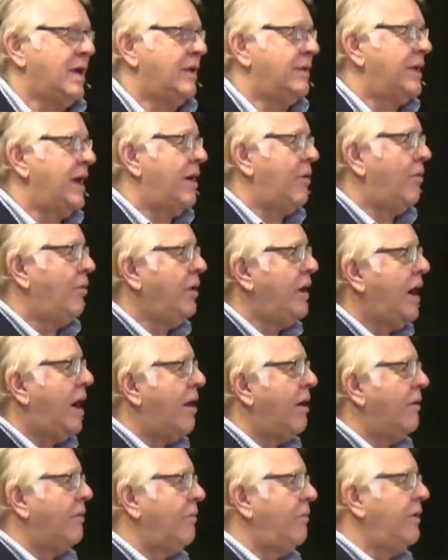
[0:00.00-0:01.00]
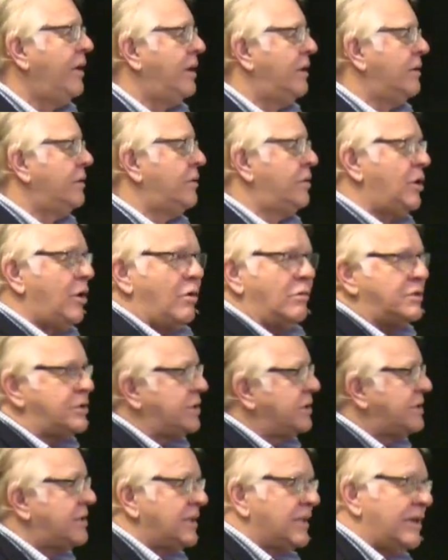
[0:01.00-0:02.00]
that we don't
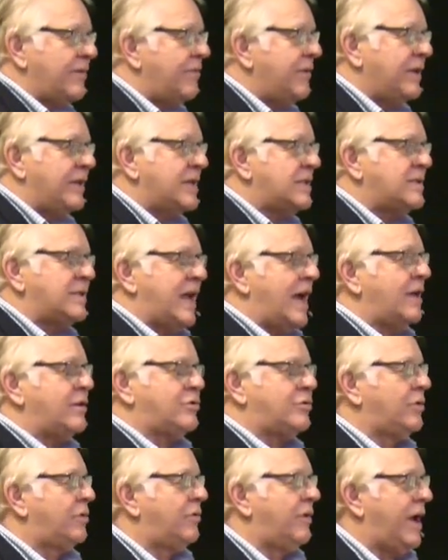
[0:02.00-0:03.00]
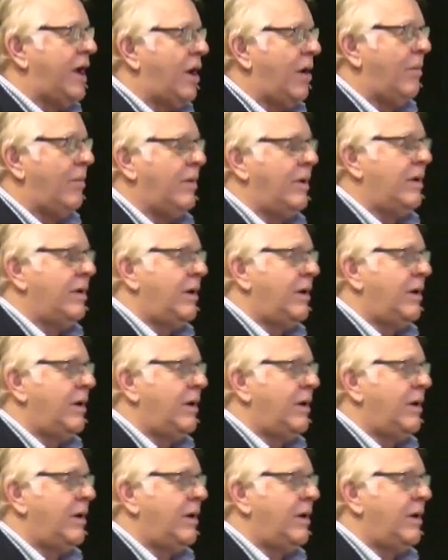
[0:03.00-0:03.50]
just live in this natural realm.